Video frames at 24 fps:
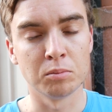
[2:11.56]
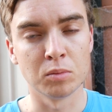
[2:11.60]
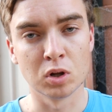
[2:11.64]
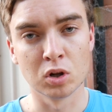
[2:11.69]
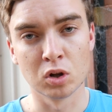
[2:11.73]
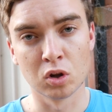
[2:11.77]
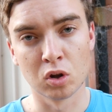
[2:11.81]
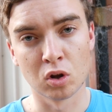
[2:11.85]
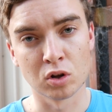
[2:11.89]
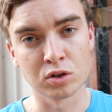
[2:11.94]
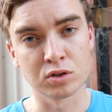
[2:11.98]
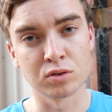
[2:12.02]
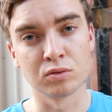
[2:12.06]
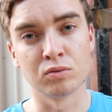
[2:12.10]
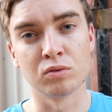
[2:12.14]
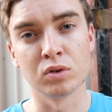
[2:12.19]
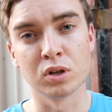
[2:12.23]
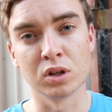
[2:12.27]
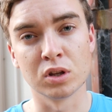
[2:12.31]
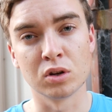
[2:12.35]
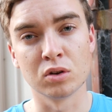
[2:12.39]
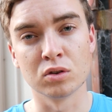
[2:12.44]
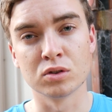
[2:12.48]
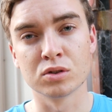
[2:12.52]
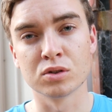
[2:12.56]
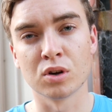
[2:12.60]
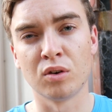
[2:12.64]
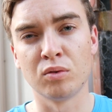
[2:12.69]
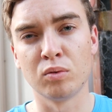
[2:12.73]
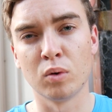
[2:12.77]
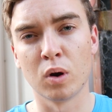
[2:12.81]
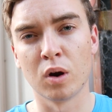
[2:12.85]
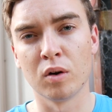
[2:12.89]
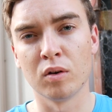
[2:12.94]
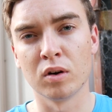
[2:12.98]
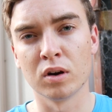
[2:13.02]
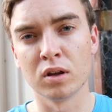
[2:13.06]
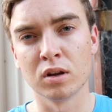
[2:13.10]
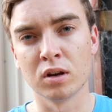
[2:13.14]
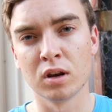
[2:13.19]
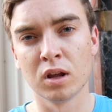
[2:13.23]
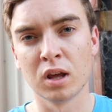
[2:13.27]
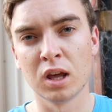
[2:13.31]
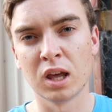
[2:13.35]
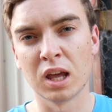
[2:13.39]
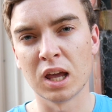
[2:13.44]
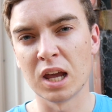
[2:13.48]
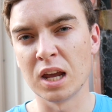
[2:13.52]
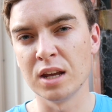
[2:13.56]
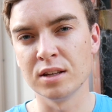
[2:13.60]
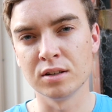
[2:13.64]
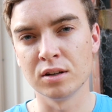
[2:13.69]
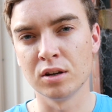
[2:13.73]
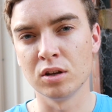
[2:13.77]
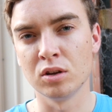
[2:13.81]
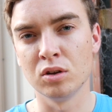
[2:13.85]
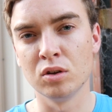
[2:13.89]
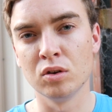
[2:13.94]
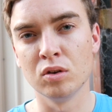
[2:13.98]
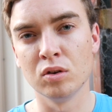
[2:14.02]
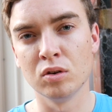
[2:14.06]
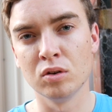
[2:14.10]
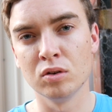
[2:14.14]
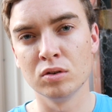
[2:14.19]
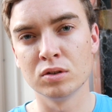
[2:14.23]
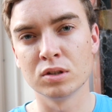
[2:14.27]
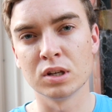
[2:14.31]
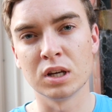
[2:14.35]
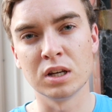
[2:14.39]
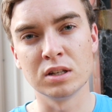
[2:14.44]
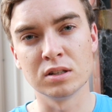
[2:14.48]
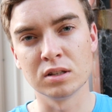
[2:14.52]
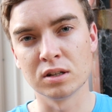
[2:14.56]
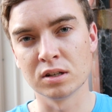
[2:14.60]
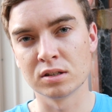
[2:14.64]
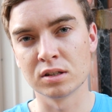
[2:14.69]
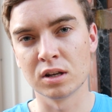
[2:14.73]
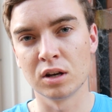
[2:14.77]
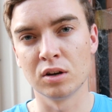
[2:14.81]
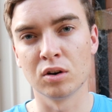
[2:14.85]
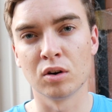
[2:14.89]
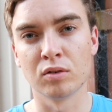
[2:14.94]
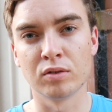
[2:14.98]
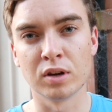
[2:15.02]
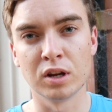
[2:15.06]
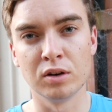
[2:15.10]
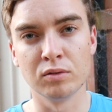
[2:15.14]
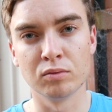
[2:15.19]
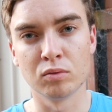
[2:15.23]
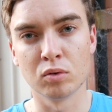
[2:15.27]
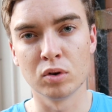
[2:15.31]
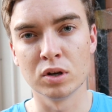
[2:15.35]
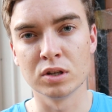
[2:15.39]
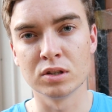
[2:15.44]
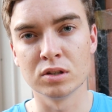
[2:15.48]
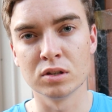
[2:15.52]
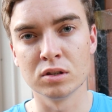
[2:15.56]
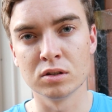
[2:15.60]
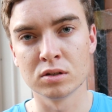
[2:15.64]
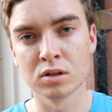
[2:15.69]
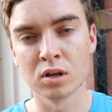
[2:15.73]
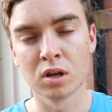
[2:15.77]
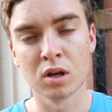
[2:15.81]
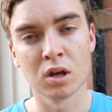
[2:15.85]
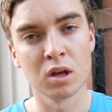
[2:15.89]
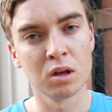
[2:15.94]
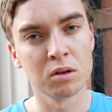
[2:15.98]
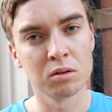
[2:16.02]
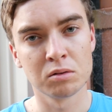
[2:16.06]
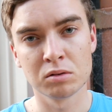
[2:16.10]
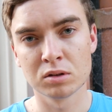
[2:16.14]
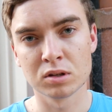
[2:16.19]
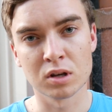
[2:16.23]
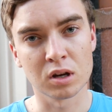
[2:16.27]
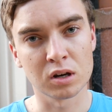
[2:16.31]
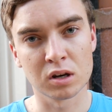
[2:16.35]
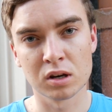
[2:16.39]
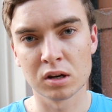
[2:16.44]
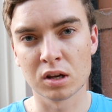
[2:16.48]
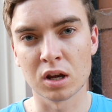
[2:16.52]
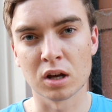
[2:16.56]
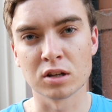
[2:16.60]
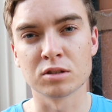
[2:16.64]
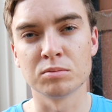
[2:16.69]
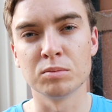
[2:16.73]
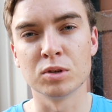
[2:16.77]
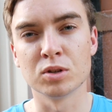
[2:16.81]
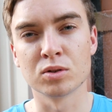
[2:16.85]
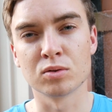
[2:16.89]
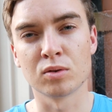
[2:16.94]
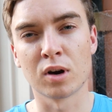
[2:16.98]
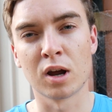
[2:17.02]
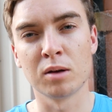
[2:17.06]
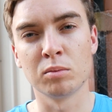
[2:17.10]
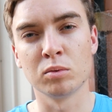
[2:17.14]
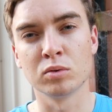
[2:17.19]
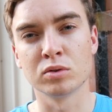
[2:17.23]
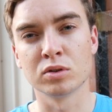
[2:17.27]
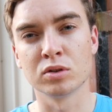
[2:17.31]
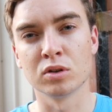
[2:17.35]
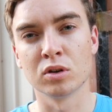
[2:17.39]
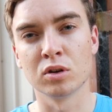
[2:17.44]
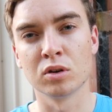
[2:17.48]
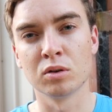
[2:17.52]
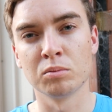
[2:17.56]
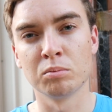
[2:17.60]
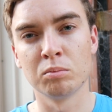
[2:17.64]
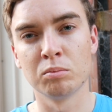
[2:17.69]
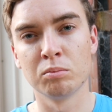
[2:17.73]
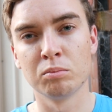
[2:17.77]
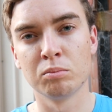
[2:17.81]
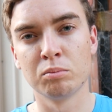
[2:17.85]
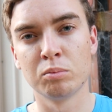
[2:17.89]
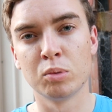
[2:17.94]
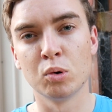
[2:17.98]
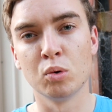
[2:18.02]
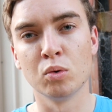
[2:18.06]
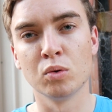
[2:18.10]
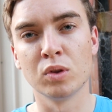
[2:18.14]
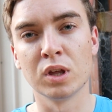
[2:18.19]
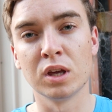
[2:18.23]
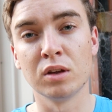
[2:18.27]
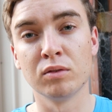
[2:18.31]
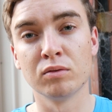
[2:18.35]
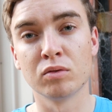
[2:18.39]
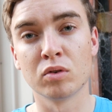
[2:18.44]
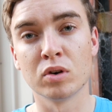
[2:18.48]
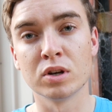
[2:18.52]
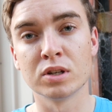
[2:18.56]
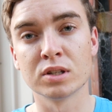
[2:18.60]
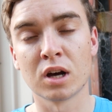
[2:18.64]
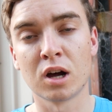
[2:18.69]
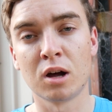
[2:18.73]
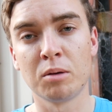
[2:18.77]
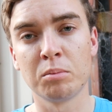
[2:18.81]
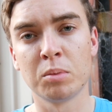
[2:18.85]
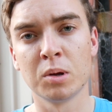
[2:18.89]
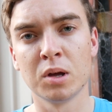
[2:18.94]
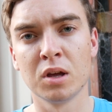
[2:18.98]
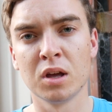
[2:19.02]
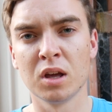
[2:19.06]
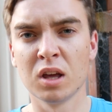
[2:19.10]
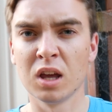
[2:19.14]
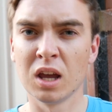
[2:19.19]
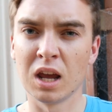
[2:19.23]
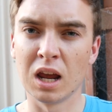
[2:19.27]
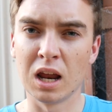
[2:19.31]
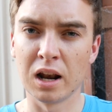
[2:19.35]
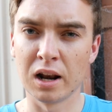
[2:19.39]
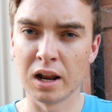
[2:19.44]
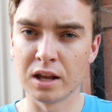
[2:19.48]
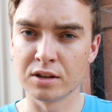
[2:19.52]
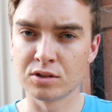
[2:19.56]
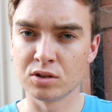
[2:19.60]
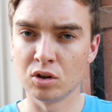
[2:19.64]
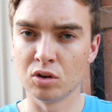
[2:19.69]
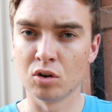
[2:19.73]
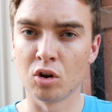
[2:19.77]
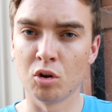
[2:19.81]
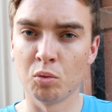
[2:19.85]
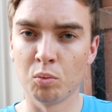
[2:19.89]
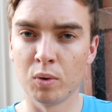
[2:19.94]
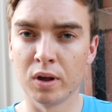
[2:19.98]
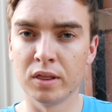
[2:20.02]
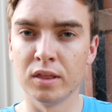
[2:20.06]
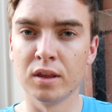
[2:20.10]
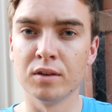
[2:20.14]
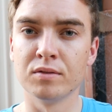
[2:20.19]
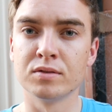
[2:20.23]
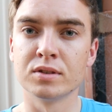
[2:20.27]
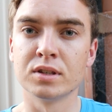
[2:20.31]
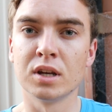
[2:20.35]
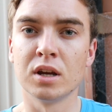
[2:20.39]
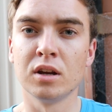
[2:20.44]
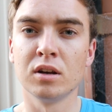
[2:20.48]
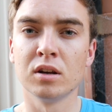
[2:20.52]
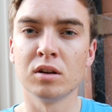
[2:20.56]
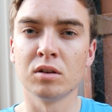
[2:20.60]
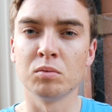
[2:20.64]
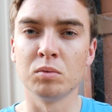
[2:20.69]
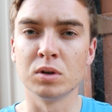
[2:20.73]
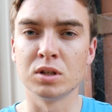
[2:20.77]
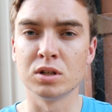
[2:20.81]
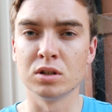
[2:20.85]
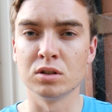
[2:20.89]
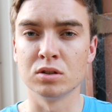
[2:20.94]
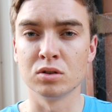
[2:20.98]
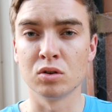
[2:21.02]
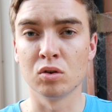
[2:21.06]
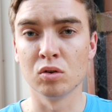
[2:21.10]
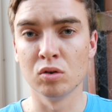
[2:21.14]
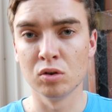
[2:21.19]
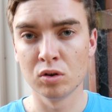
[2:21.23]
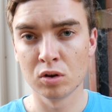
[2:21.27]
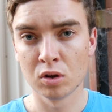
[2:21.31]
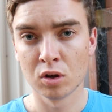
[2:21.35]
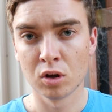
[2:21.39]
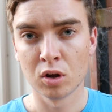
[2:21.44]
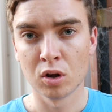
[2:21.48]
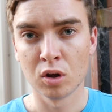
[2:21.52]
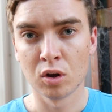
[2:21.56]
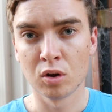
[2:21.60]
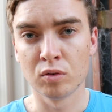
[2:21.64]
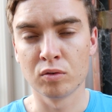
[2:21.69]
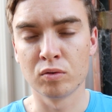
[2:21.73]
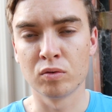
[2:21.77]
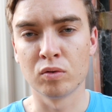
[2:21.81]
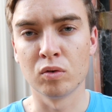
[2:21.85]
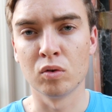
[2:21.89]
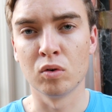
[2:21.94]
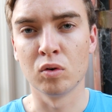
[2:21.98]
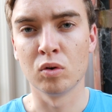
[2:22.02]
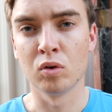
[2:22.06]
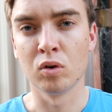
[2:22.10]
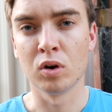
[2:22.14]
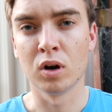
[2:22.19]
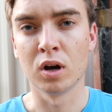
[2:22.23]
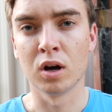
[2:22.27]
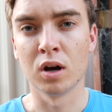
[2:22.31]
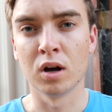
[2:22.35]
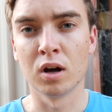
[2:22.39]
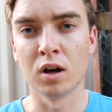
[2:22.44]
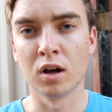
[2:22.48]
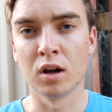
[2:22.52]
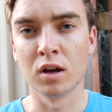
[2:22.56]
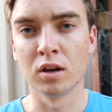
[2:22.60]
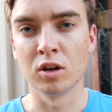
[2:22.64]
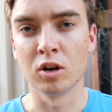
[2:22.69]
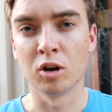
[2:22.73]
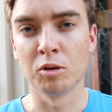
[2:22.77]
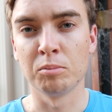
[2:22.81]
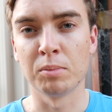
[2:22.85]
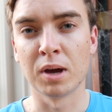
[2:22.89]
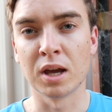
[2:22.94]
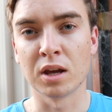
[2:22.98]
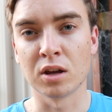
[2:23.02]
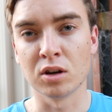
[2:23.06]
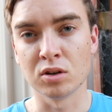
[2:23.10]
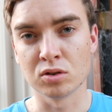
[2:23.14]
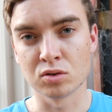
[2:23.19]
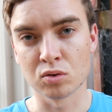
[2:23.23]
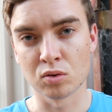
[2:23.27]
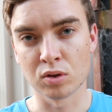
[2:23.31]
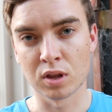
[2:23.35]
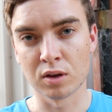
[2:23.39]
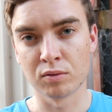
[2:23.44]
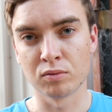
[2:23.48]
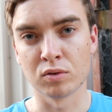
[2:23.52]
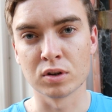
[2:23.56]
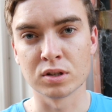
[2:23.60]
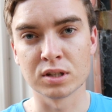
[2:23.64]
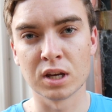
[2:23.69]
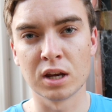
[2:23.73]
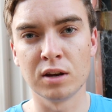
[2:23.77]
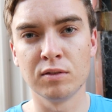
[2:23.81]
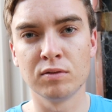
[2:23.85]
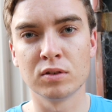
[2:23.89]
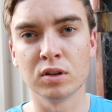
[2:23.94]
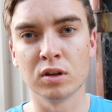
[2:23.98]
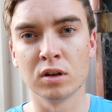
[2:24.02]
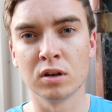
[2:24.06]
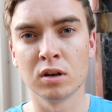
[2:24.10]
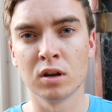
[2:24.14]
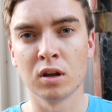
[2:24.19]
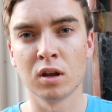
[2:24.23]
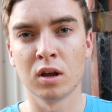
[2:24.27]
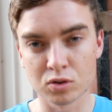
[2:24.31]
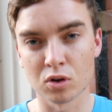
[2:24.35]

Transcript: Lots of really good software in it, easy to use, easy to send off invoices. Customers are able to pull the invoice up. It lets you know when they've seen it, which is good for you know, making sure they've received it.